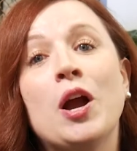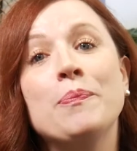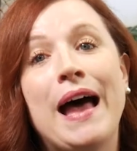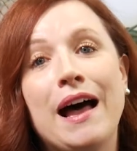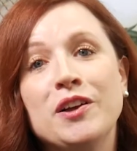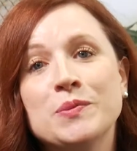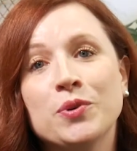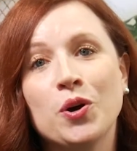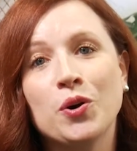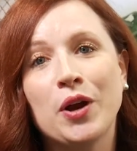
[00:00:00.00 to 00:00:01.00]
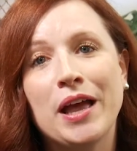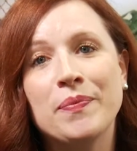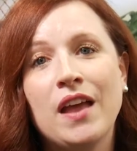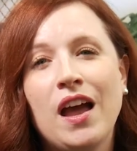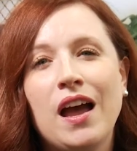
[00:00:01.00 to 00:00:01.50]
our PALS
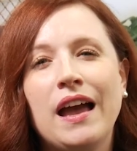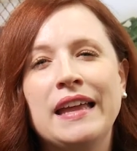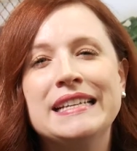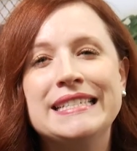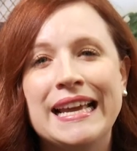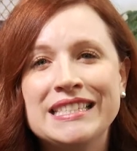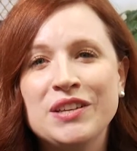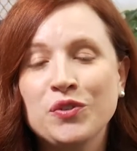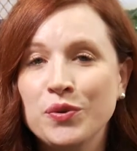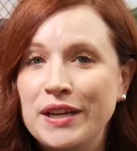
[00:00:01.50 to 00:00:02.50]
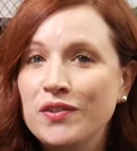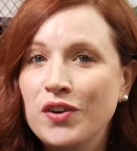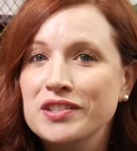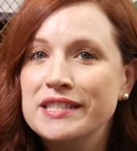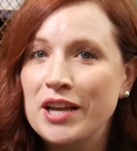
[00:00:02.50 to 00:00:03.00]
program, an intensive creative
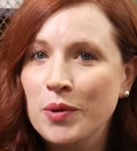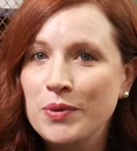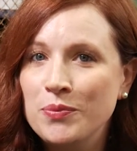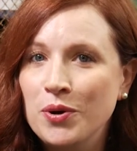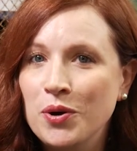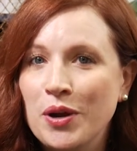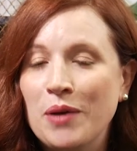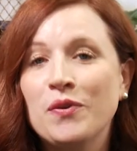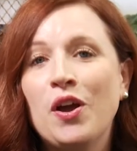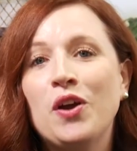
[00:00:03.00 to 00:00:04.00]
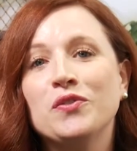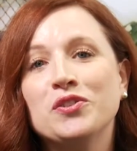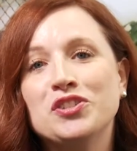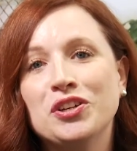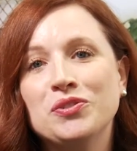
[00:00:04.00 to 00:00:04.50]
arts therapy program for
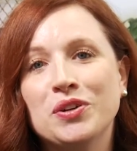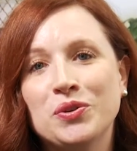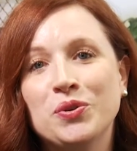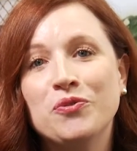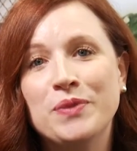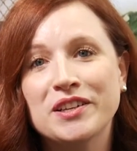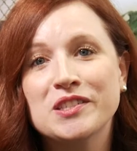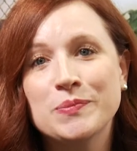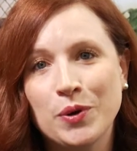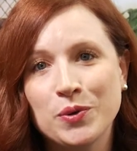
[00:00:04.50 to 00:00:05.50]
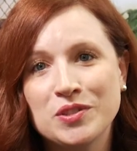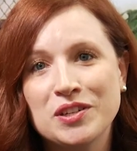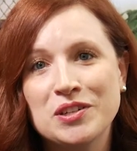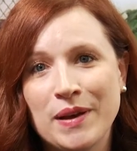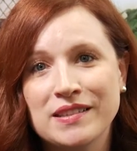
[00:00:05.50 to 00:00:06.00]
children who have been exposed
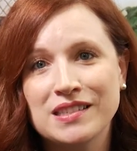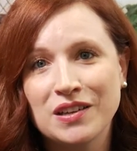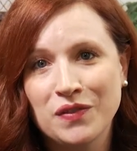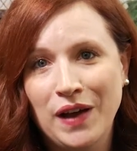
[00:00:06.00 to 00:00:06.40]
to domestic